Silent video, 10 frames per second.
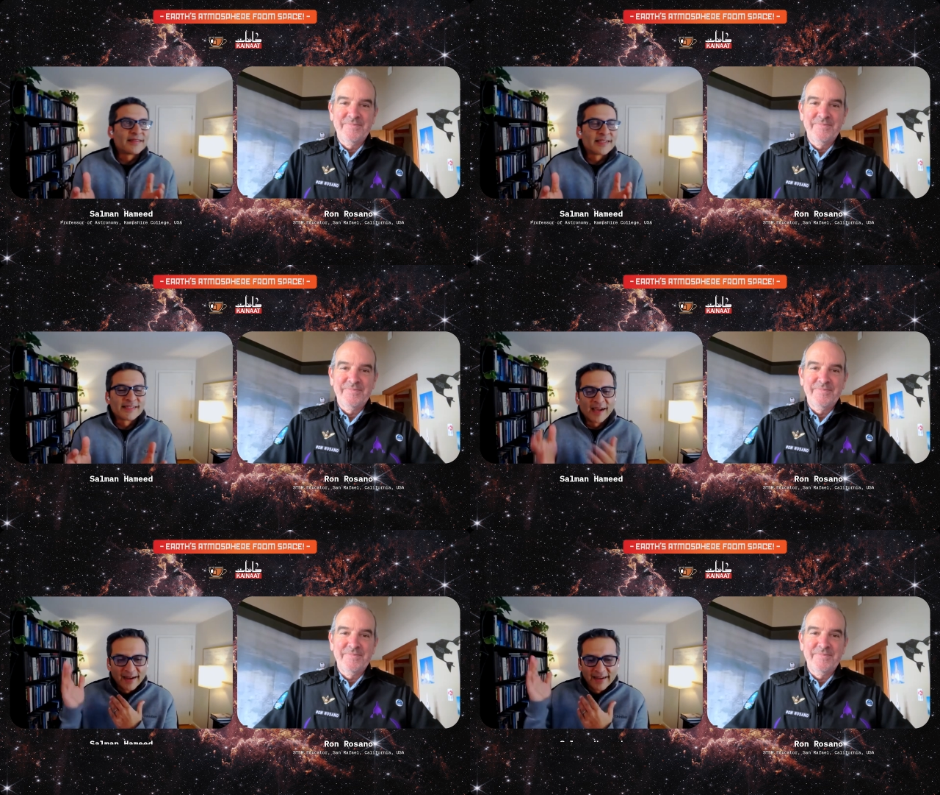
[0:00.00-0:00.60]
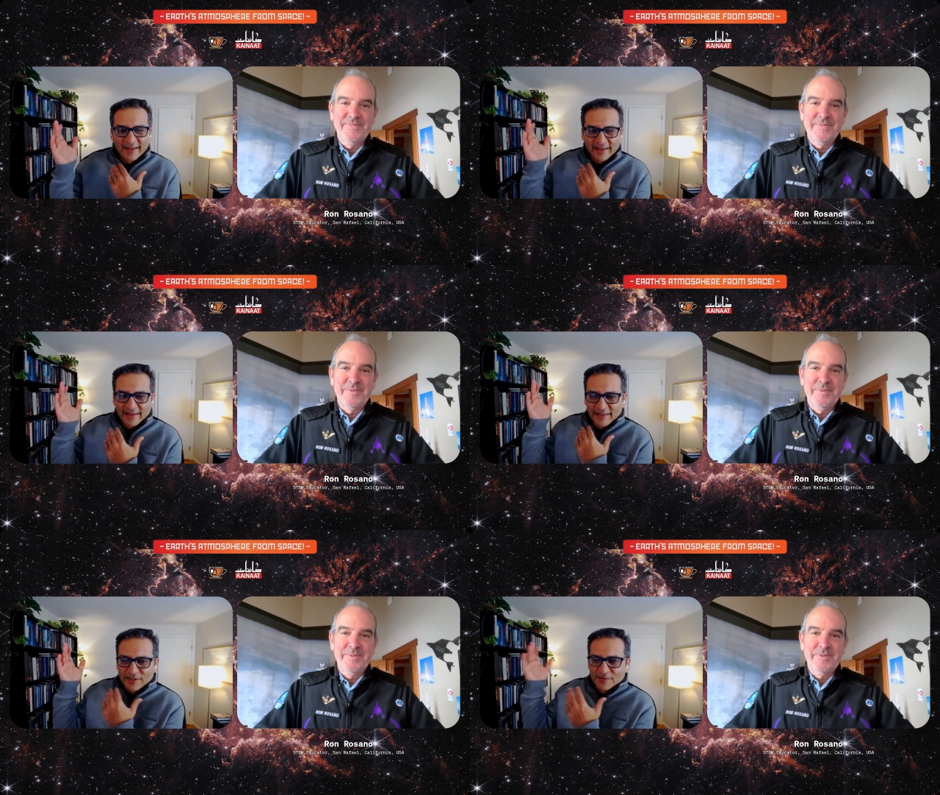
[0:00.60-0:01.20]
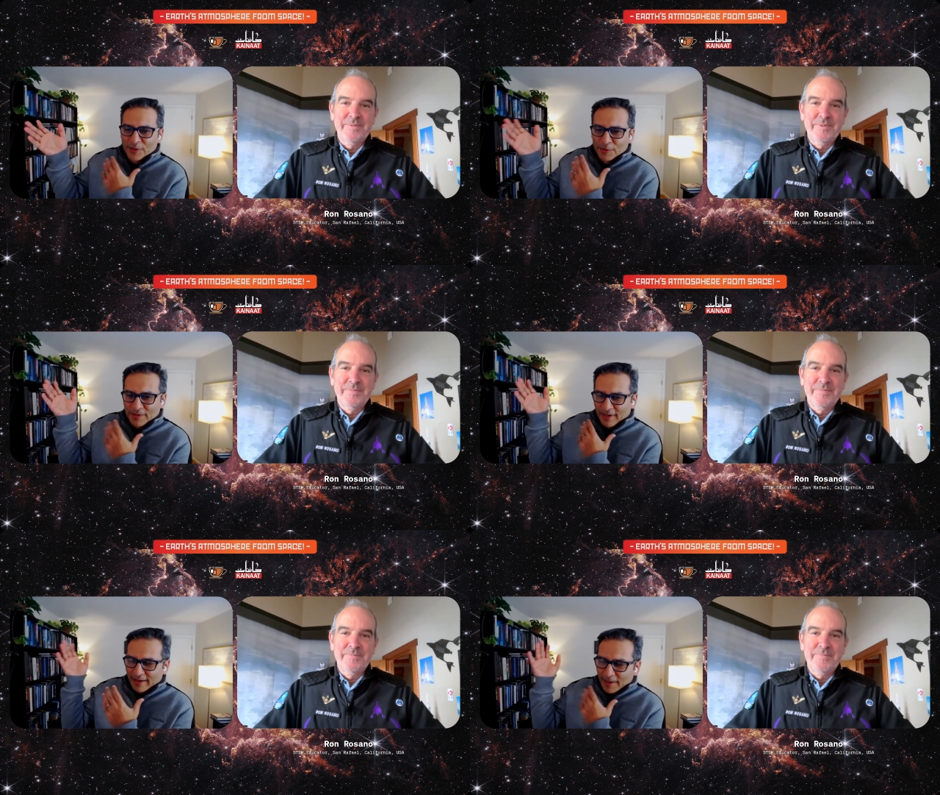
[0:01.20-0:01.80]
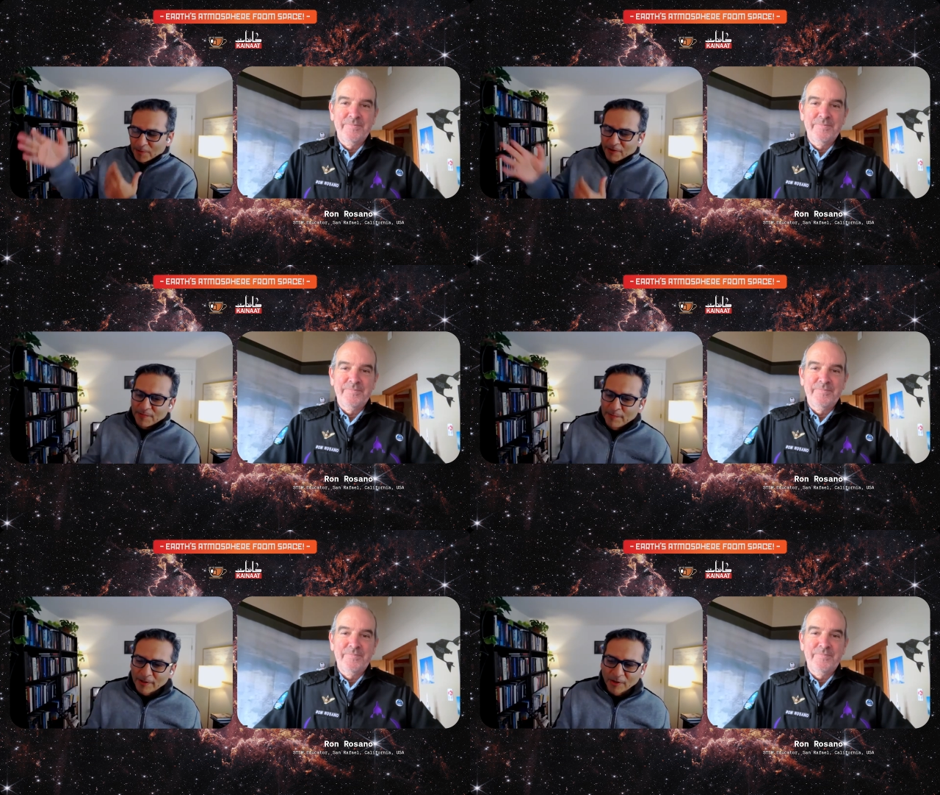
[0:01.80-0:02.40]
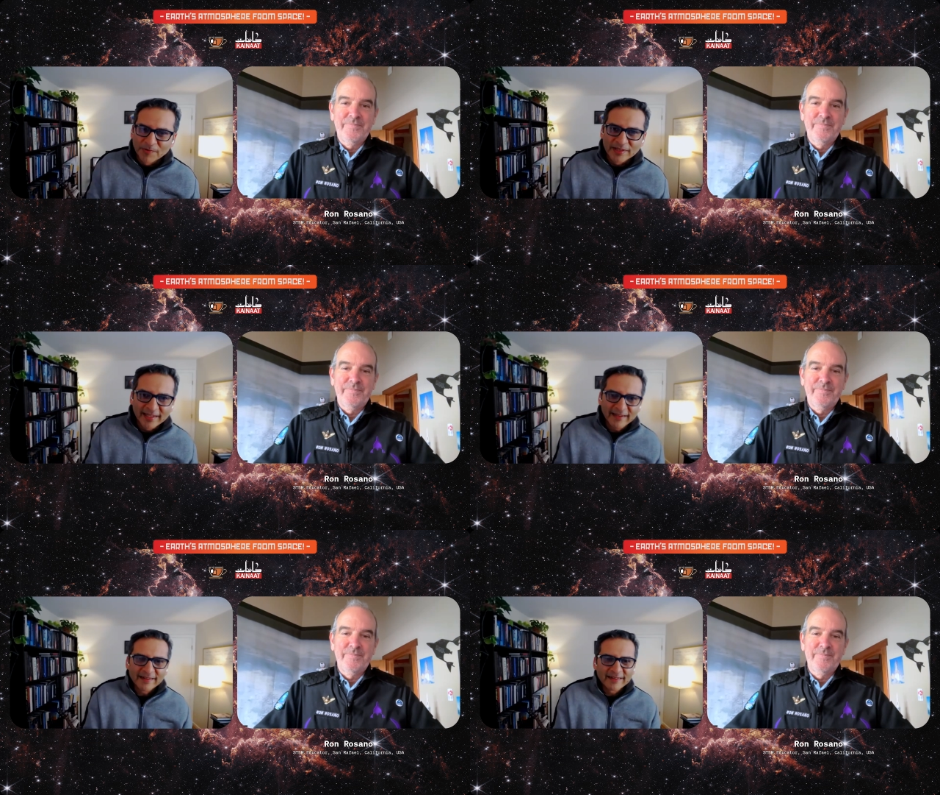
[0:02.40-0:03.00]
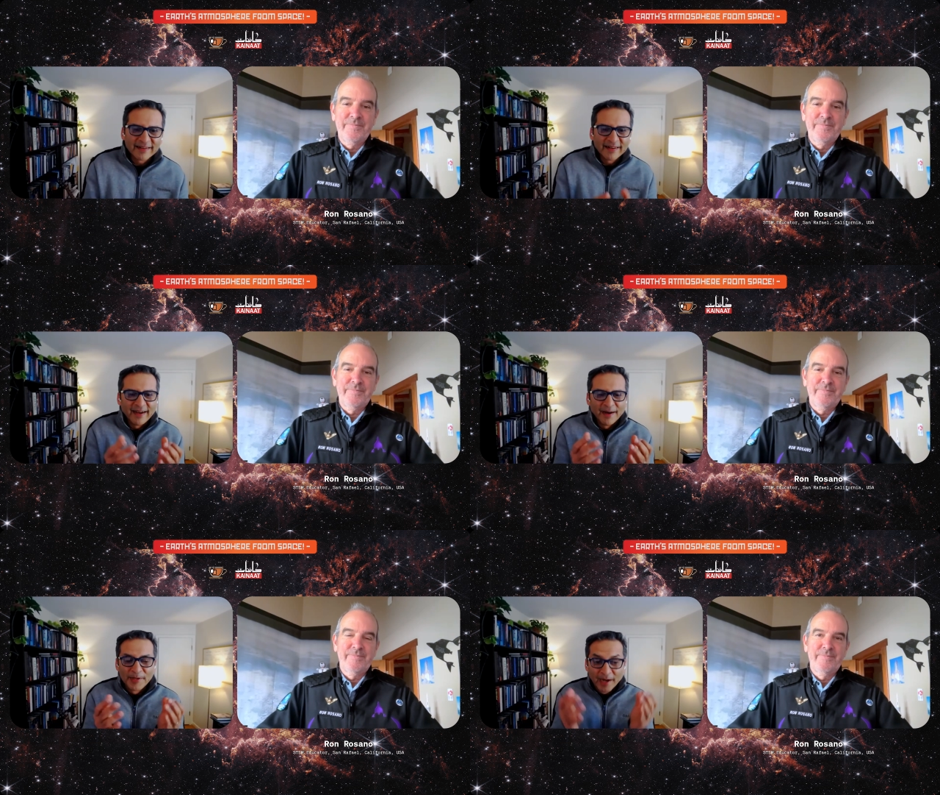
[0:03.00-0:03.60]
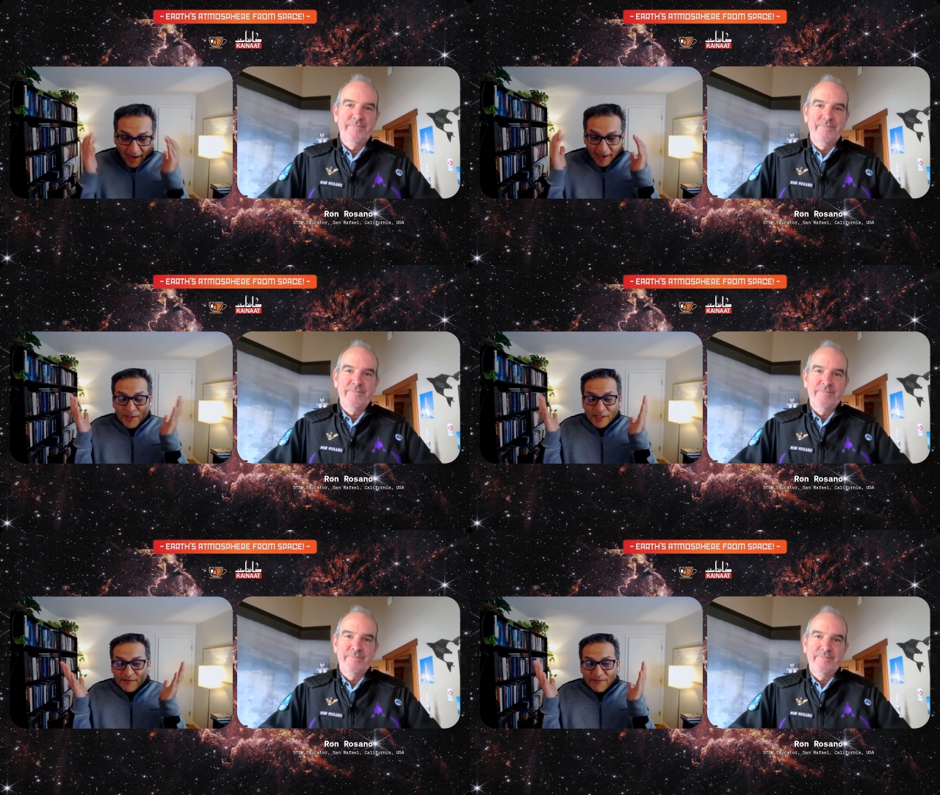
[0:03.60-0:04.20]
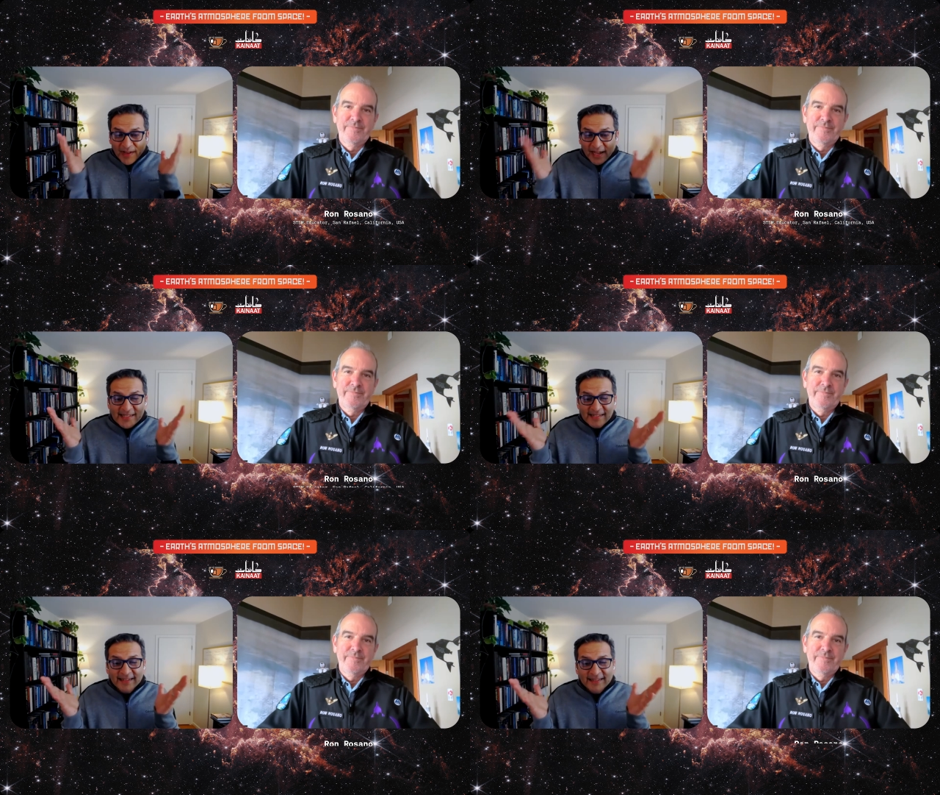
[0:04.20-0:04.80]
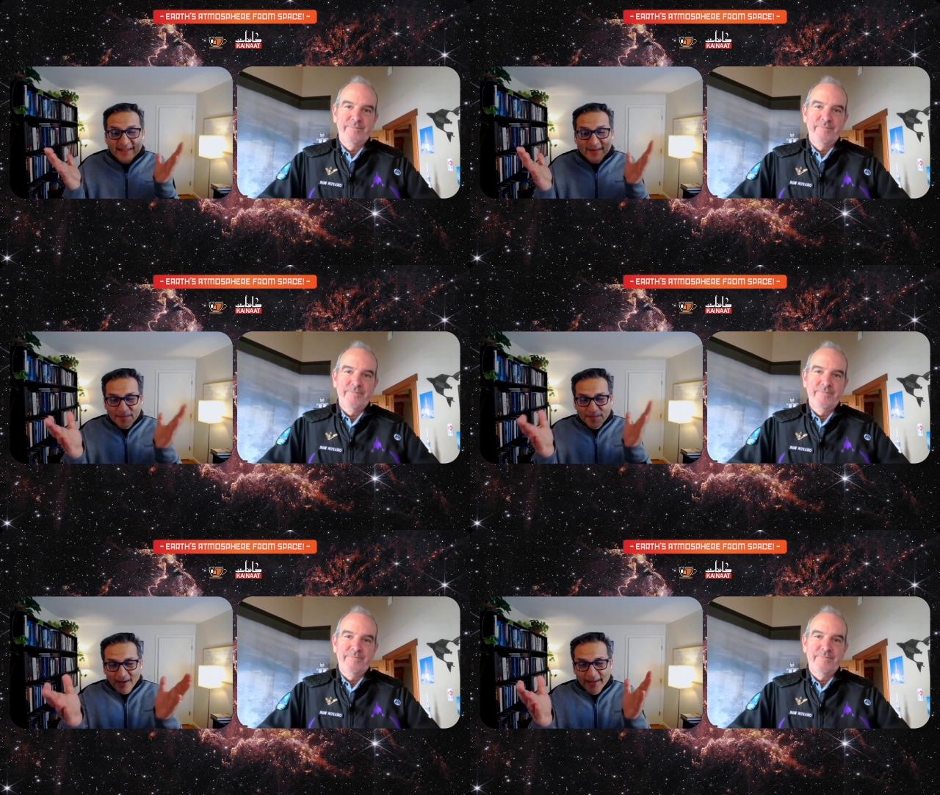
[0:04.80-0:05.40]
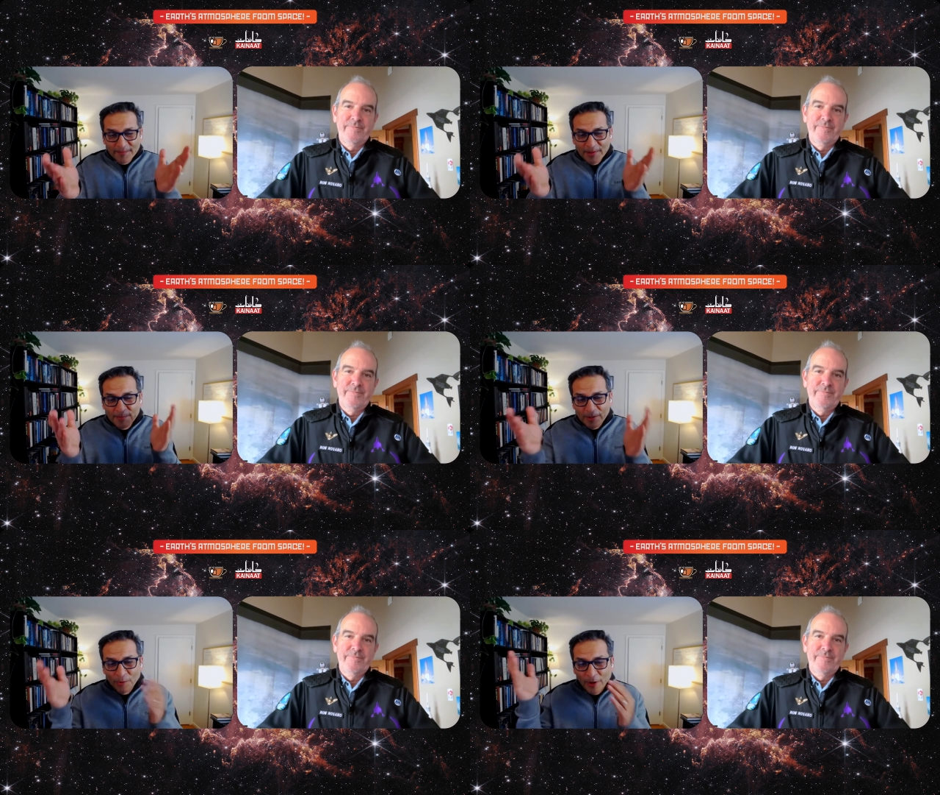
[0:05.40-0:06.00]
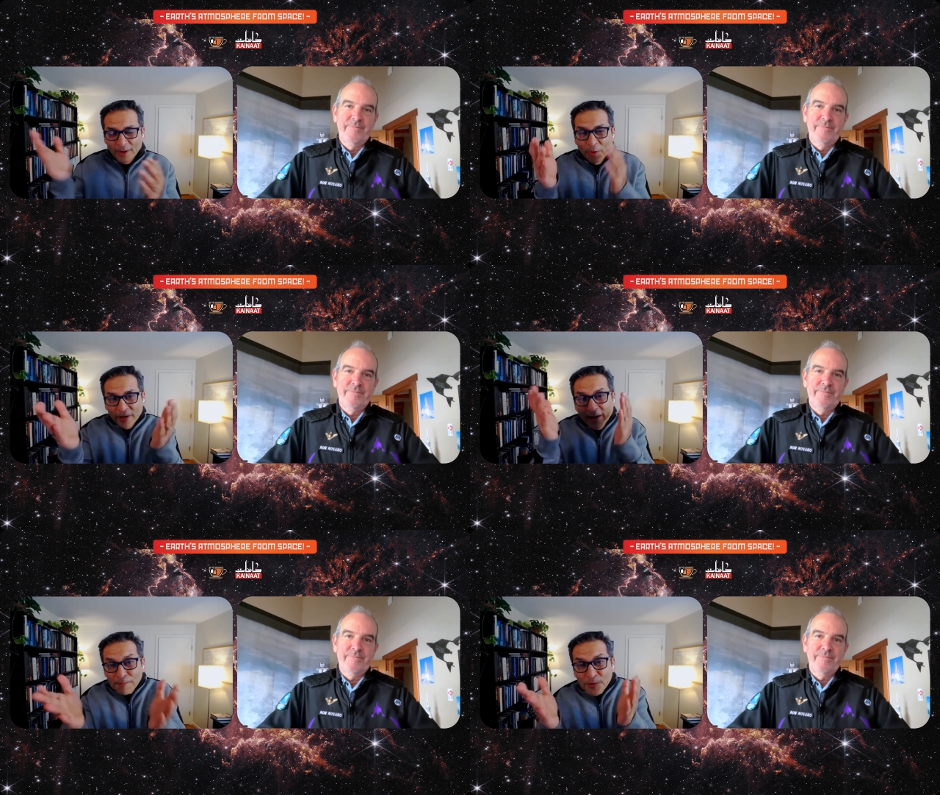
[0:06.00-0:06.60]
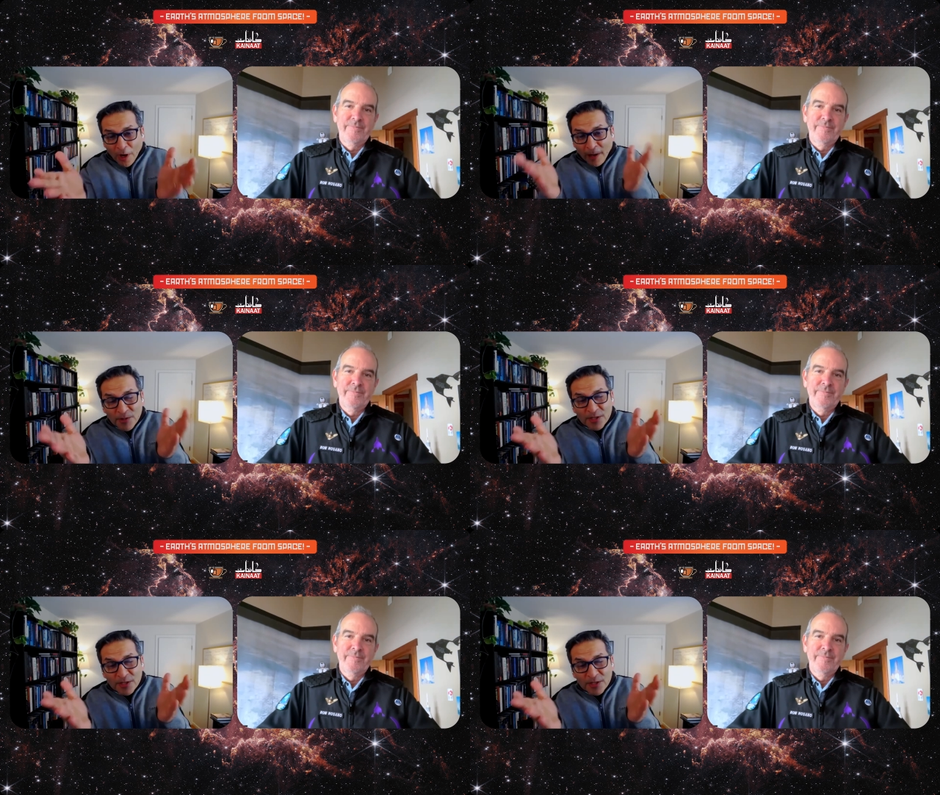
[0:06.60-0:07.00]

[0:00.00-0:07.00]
Speaker 1: uh, since I interviewed a couple of people over there, I mean, I'm just fascinated by people who are going up. So